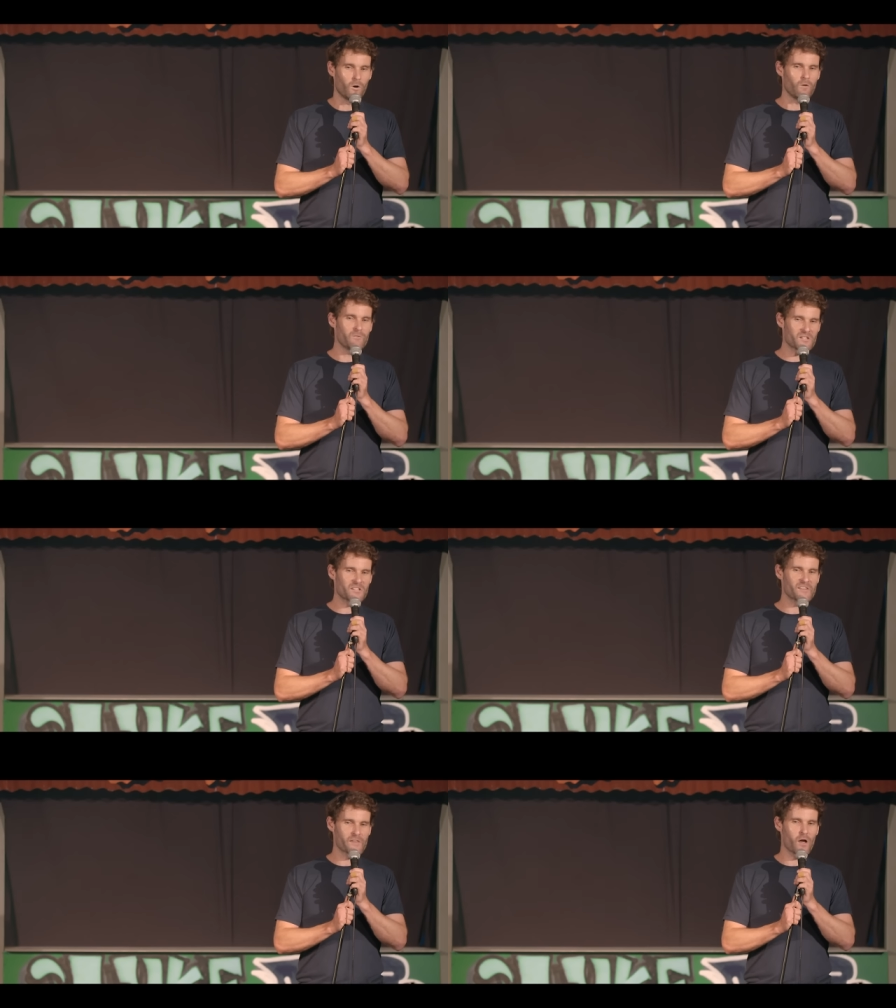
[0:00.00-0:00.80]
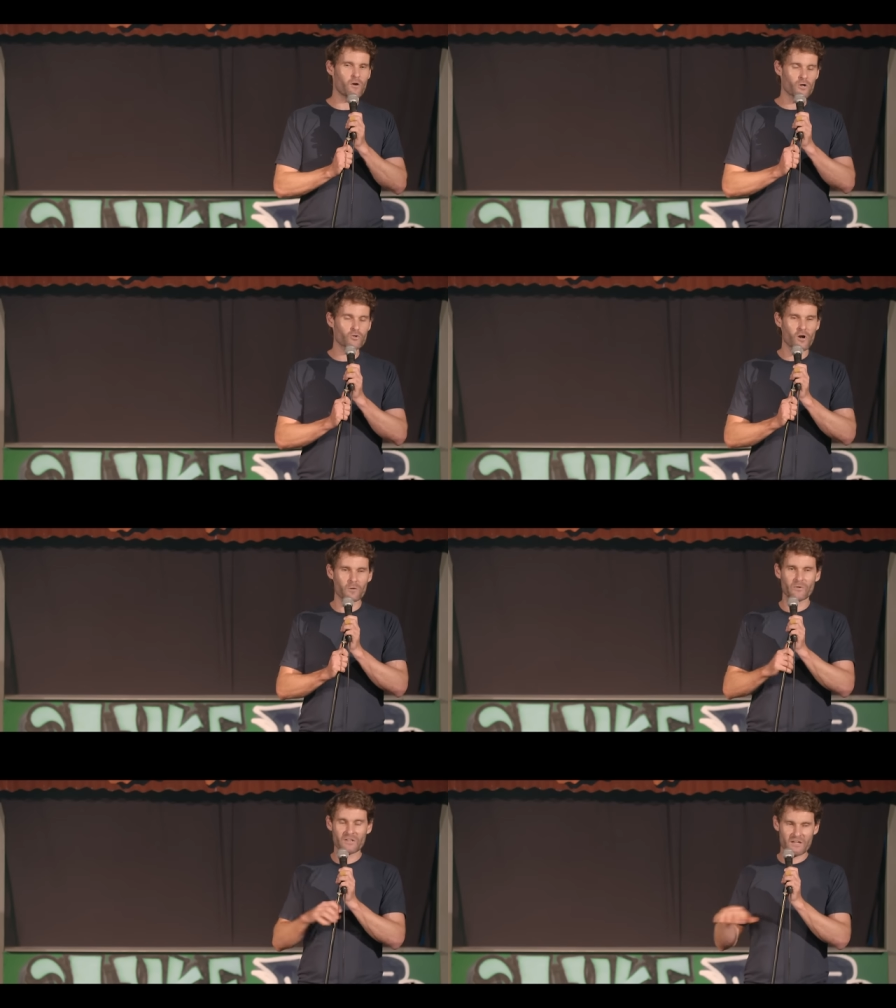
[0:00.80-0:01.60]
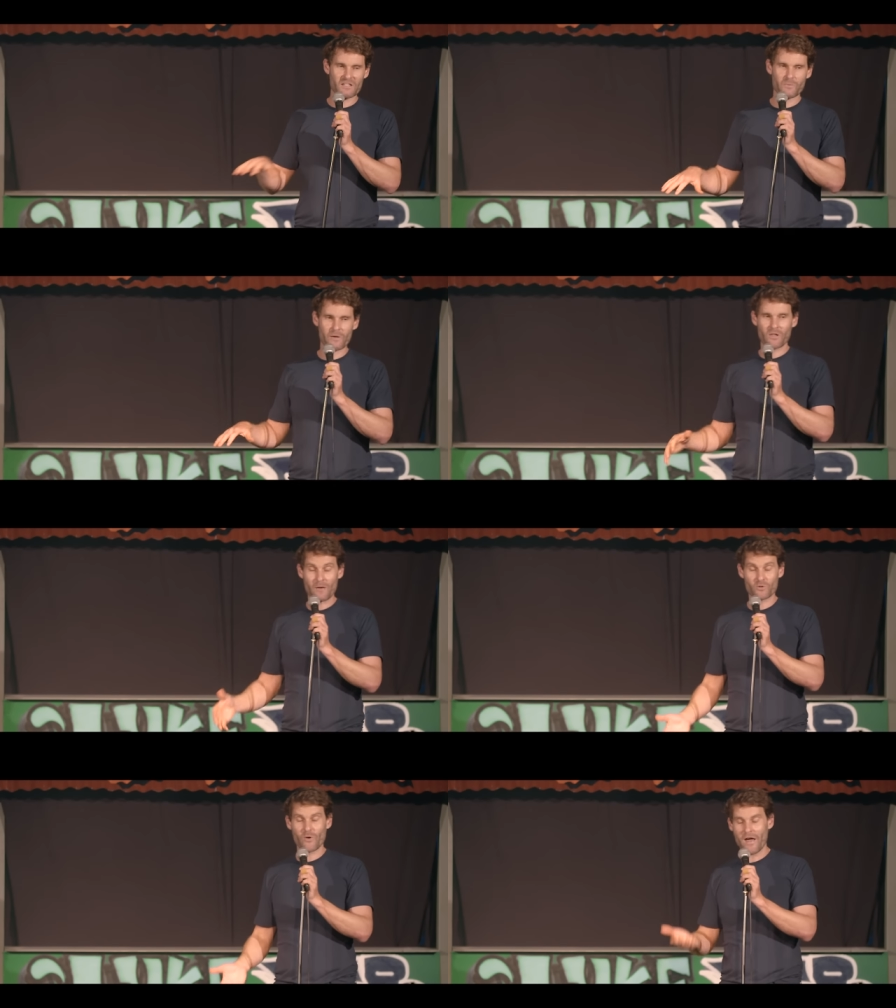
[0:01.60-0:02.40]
Obviously, though, I try to bring these people up to